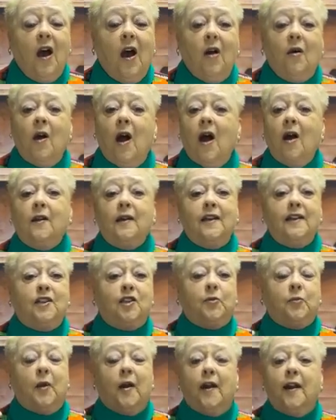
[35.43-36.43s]
Oh, Holy
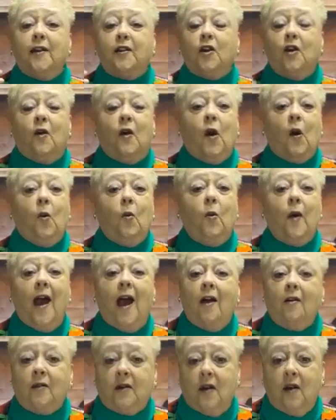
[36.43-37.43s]
Spirit, you are
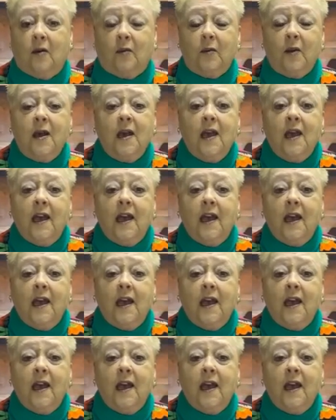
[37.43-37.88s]
welcome